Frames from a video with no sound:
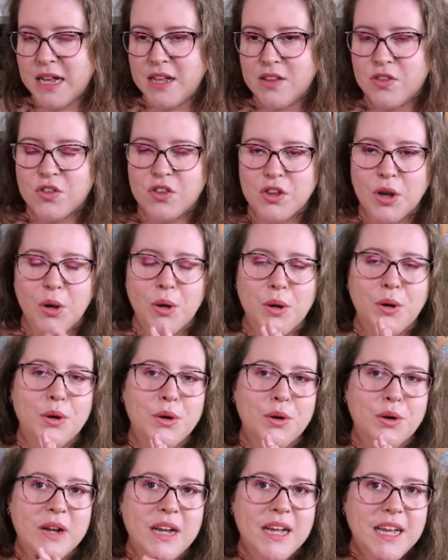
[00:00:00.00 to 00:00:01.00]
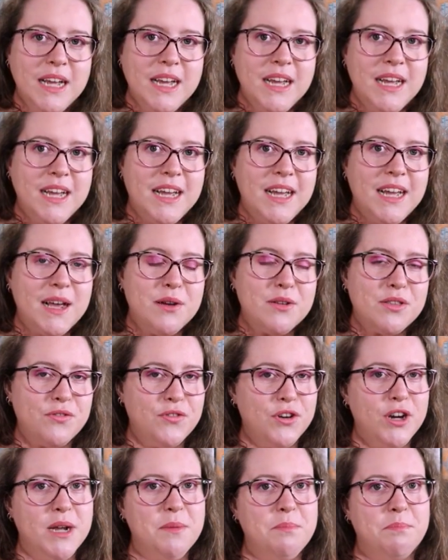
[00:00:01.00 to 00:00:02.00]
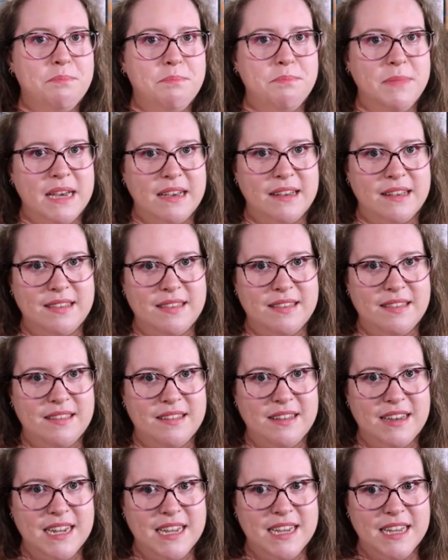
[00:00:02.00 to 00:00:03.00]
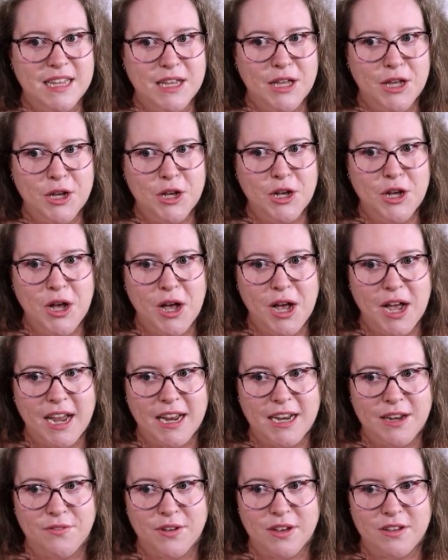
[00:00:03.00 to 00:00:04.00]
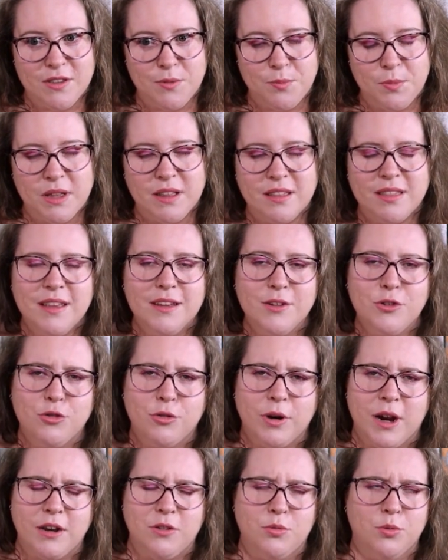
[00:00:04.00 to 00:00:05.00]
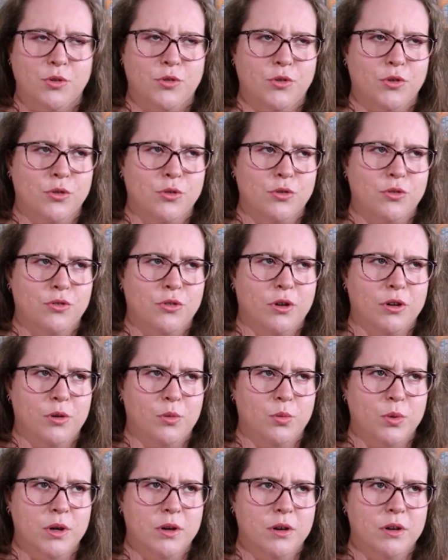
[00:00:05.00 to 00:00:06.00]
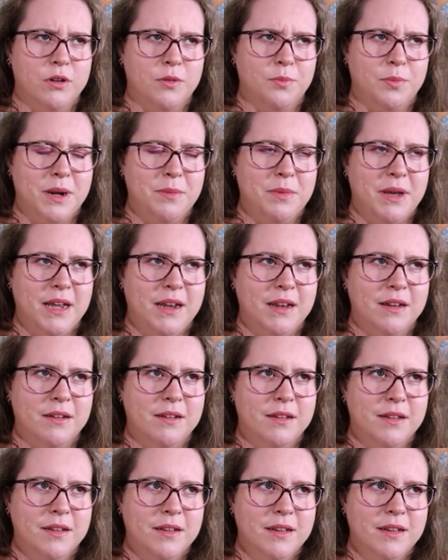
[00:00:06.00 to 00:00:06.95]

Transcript: so it was a very mixed kind of I think trash was too strong a word, but I mean,